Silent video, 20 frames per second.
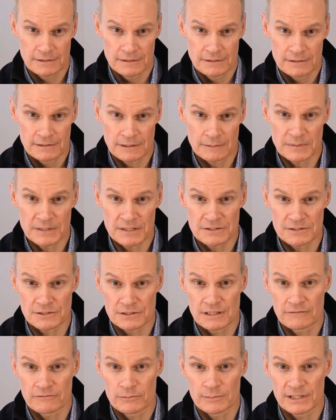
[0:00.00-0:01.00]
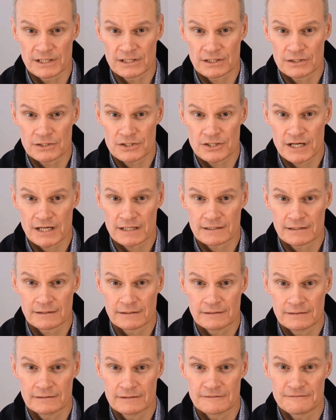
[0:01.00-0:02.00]
Companies in government
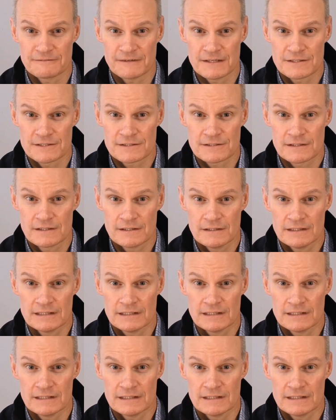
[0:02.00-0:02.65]
contracting, defense,